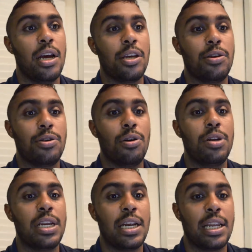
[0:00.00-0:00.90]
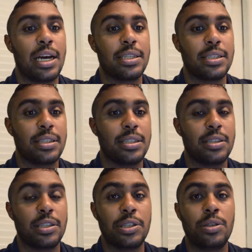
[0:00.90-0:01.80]
You don't need any
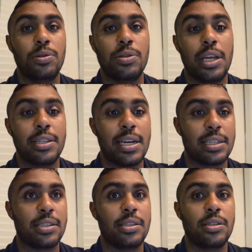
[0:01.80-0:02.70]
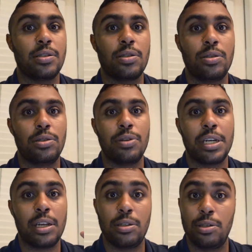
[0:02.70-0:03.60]
licenses in Texas to do
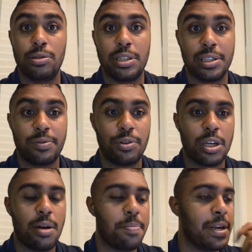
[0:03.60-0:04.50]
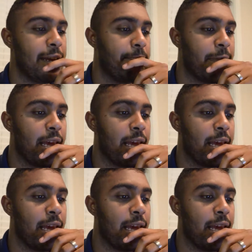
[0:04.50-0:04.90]
a delivery company.